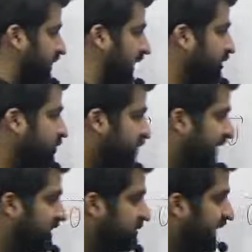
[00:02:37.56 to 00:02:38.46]
try to
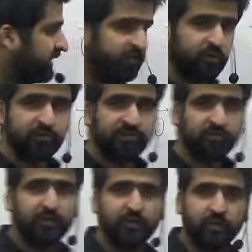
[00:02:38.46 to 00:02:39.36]
find the magnitude of
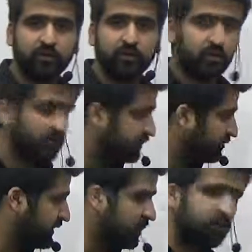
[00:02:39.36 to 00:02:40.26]
this vector, this
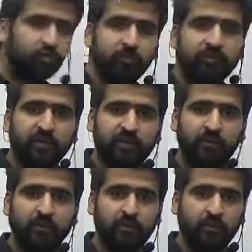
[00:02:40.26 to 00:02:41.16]
will come out to be
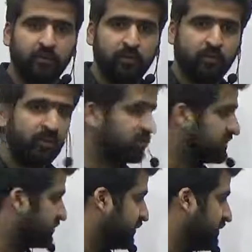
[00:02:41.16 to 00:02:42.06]
1,
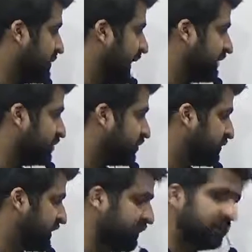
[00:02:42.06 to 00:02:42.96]
because this will be magnitude
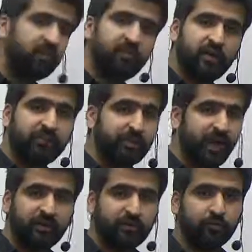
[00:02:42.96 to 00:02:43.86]
of A vector divided by
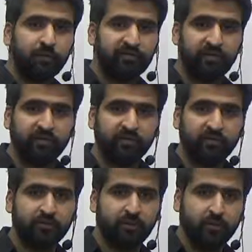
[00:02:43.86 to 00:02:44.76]
magnitude of A
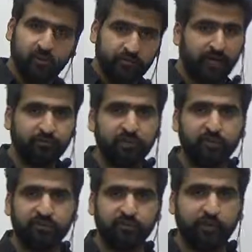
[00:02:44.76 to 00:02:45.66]
vector. That will
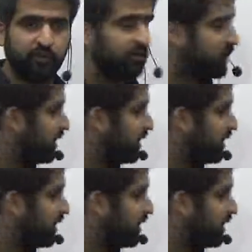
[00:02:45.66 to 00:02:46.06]
give us 1.